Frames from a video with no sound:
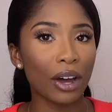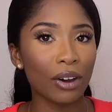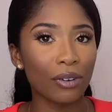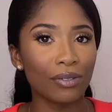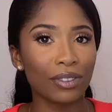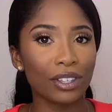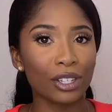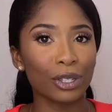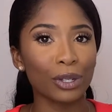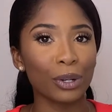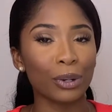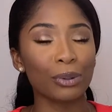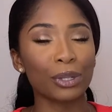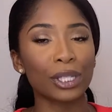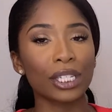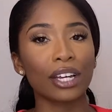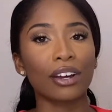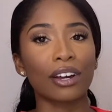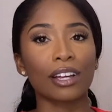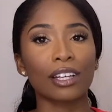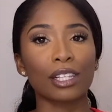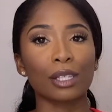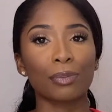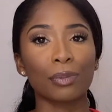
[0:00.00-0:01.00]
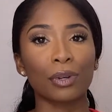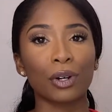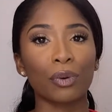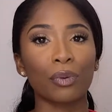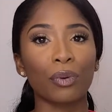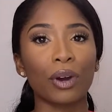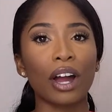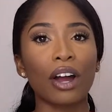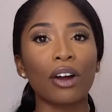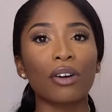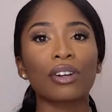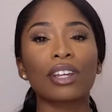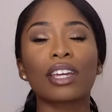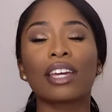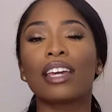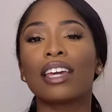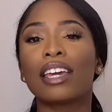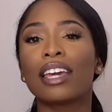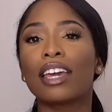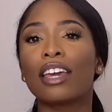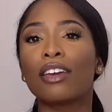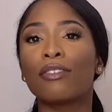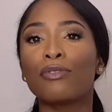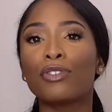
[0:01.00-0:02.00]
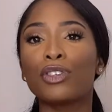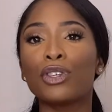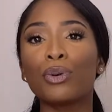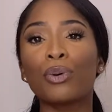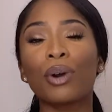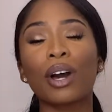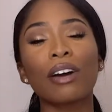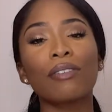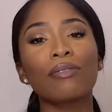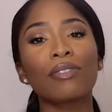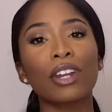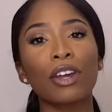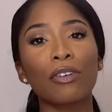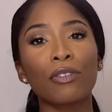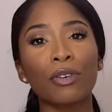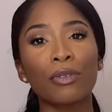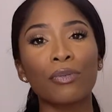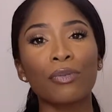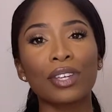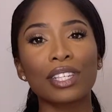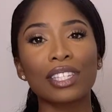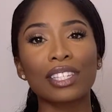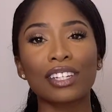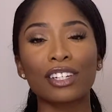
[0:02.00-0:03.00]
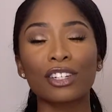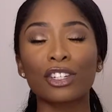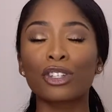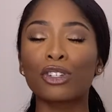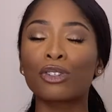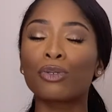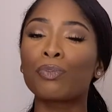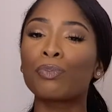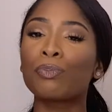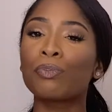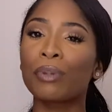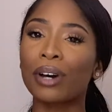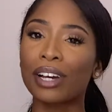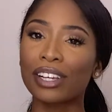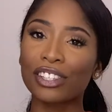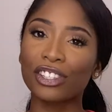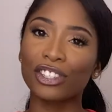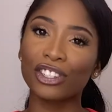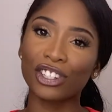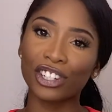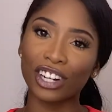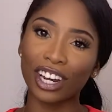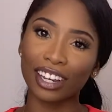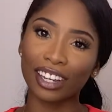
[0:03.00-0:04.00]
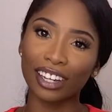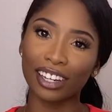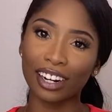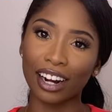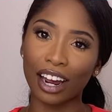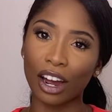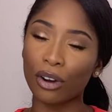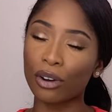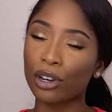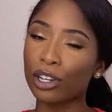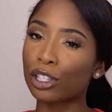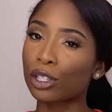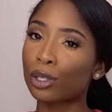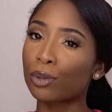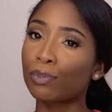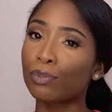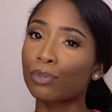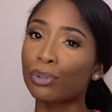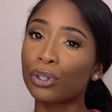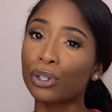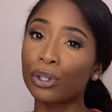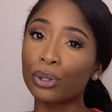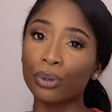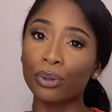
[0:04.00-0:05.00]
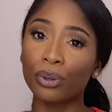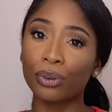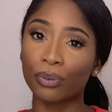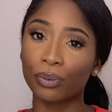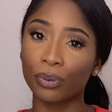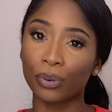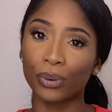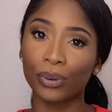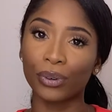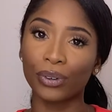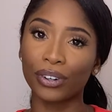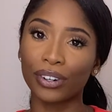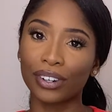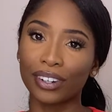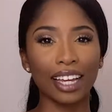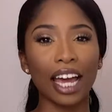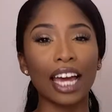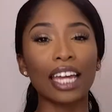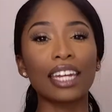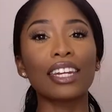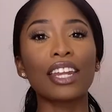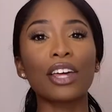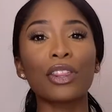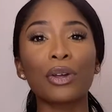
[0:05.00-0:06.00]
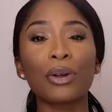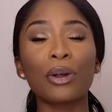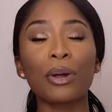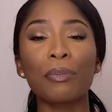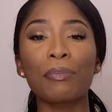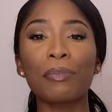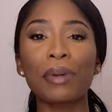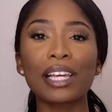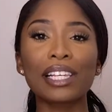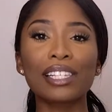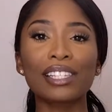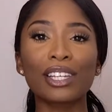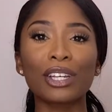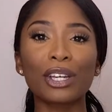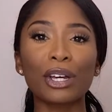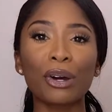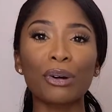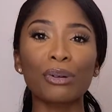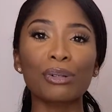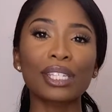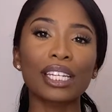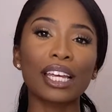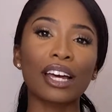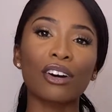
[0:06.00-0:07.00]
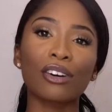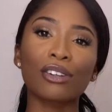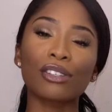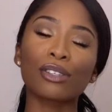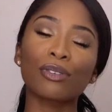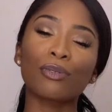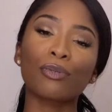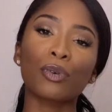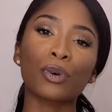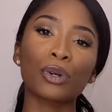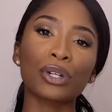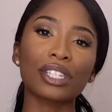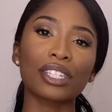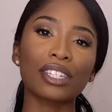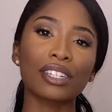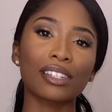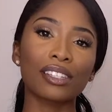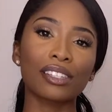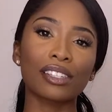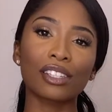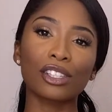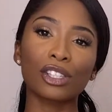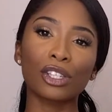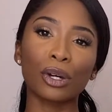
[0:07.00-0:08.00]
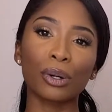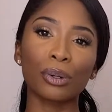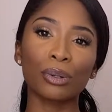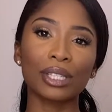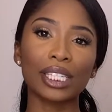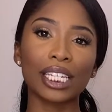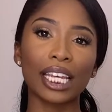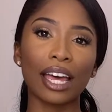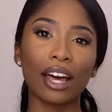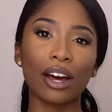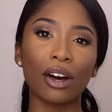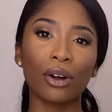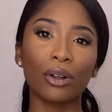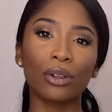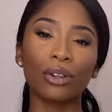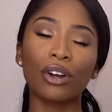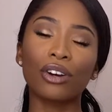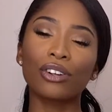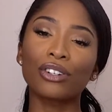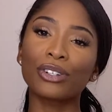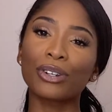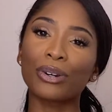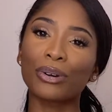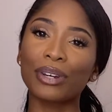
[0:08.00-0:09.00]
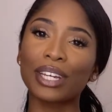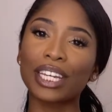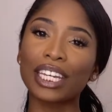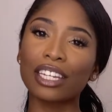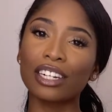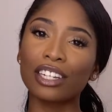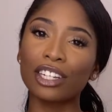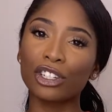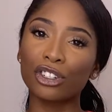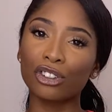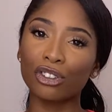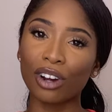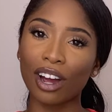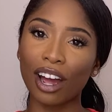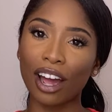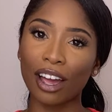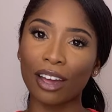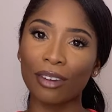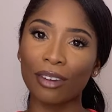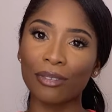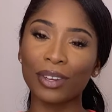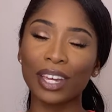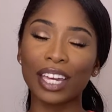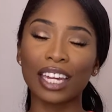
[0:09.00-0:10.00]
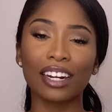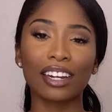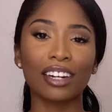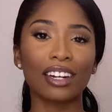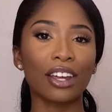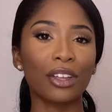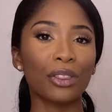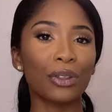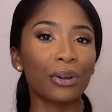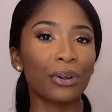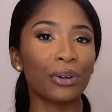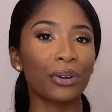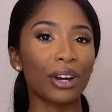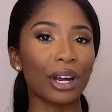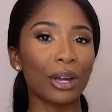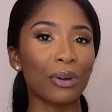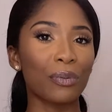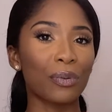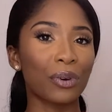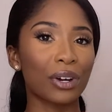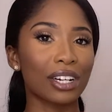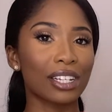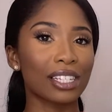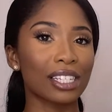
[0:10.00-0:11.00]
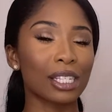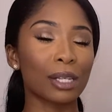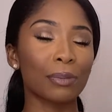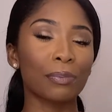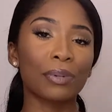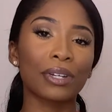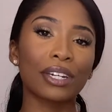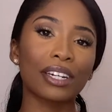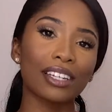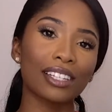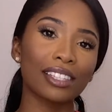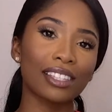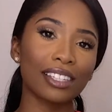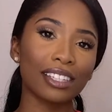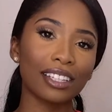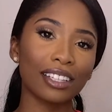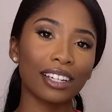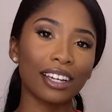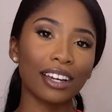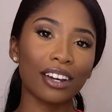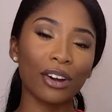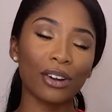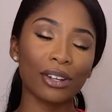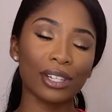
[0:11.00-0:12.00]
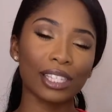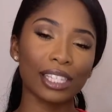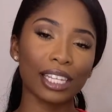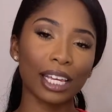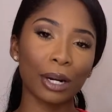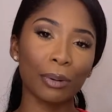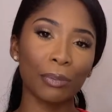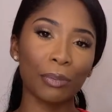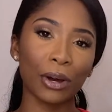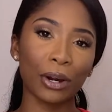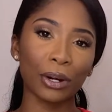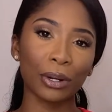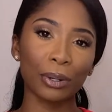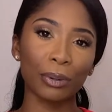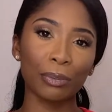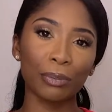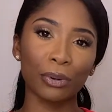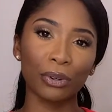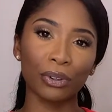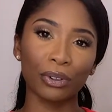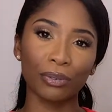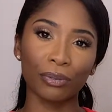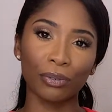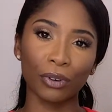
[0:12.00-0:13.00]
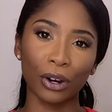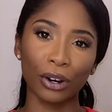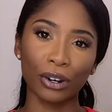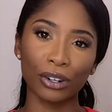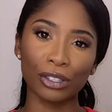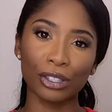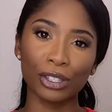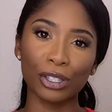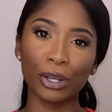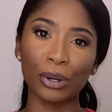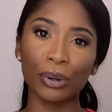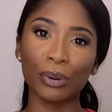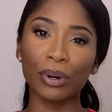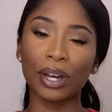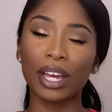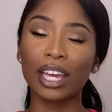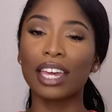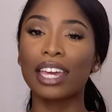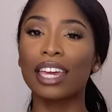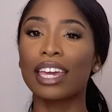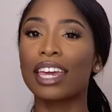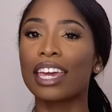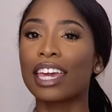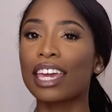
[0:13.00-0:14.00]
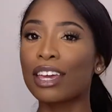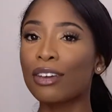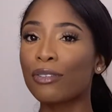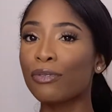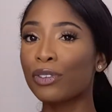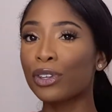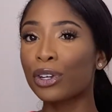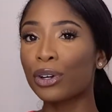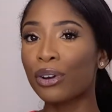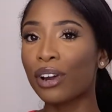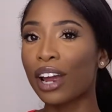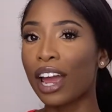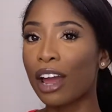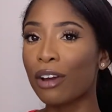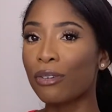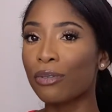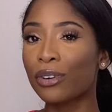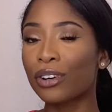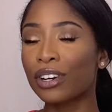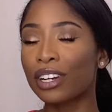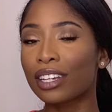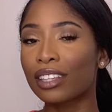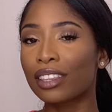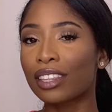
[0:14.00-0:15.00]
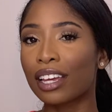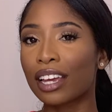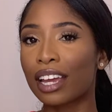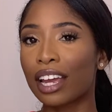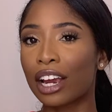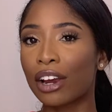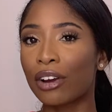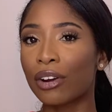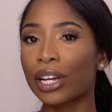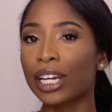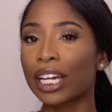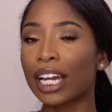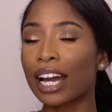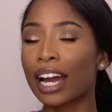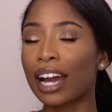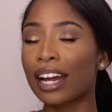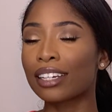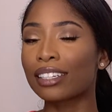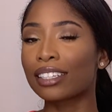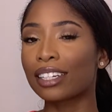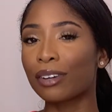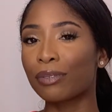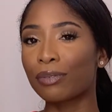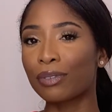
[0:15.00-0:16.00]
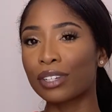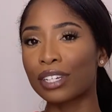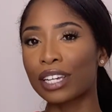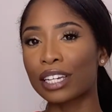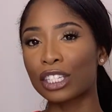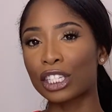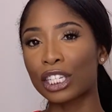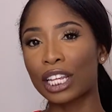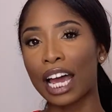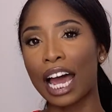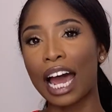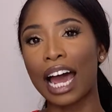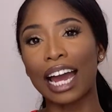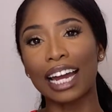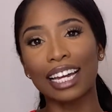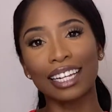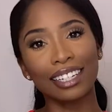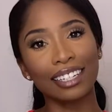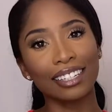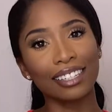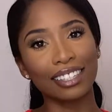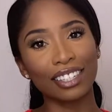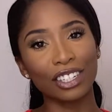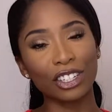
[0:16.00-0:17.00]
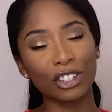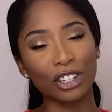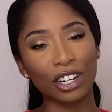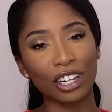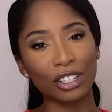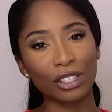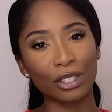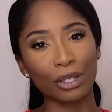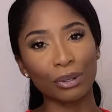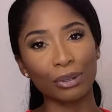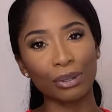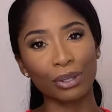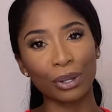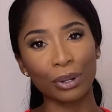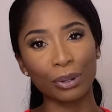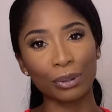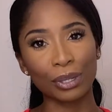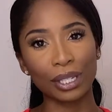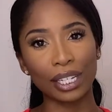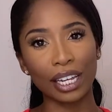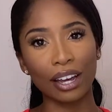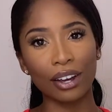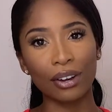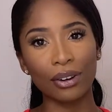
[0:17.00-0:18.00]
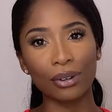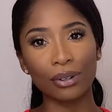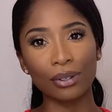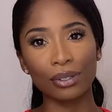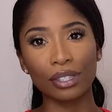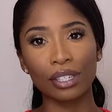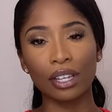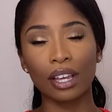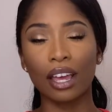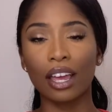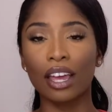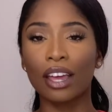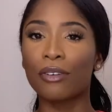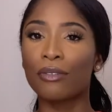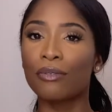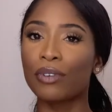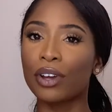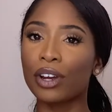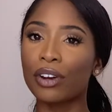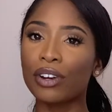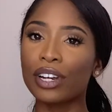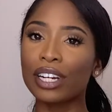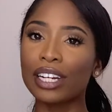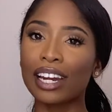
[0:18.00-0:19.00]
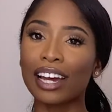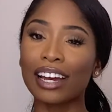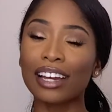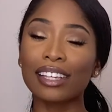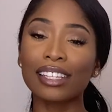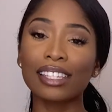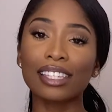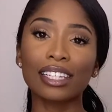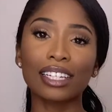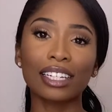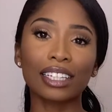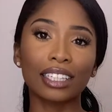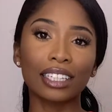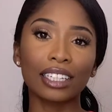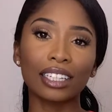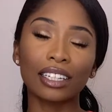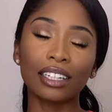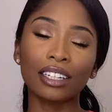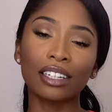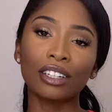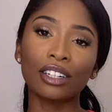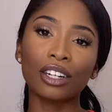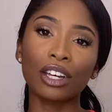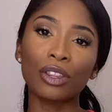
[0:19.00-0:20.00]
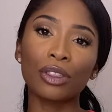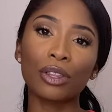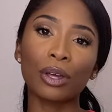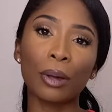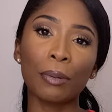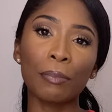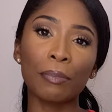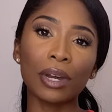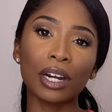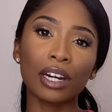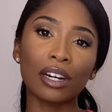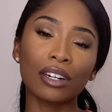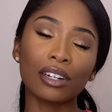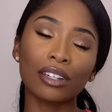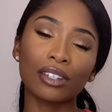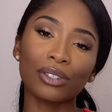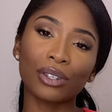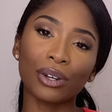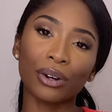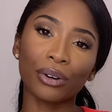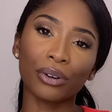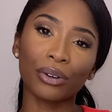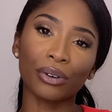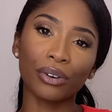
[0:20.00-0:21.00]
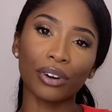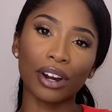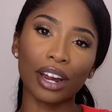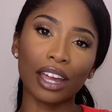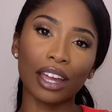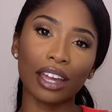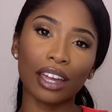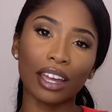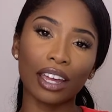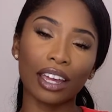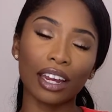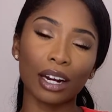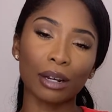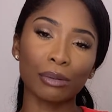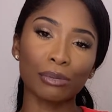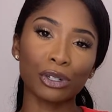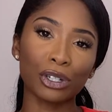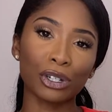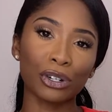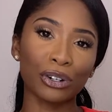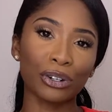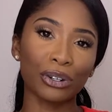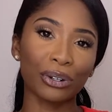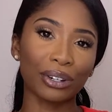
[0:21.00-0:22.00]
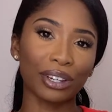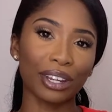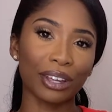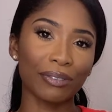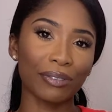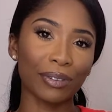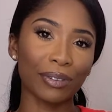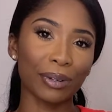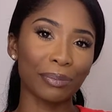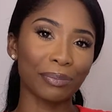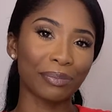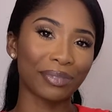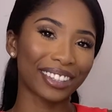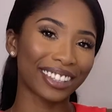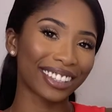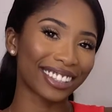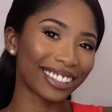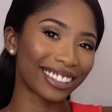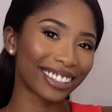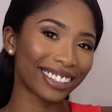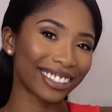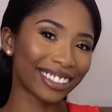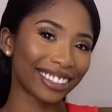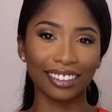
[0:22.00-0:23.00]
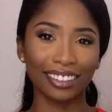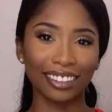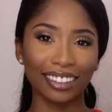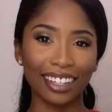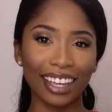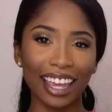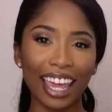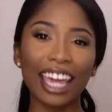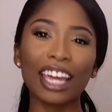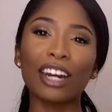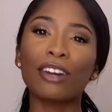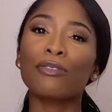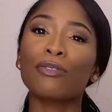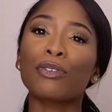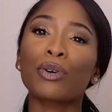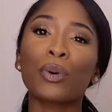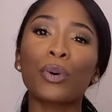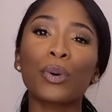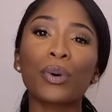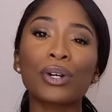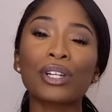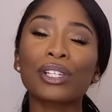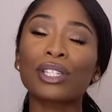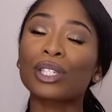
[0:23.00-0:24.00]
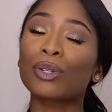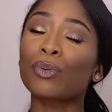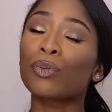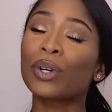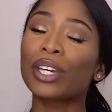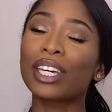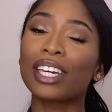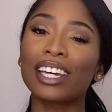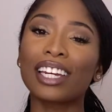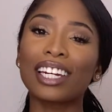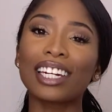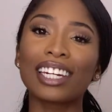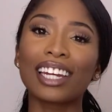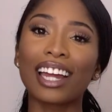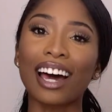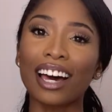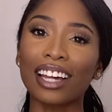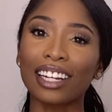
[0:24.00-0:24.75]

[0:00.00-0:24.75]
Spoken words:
This hotel has been around. If you have never visited, you must check it out. It's beautiful. Another amazing hotel is the Four Seasons Hotel on Doheny Drive, and another great one is the Peninsula on Santa Monica Boulevard. So if you're ever in the area, I definitely highly suggest those hotels. Very nice, clean, the amenities are great, and I'm sure you'll love them. And of course, we cannot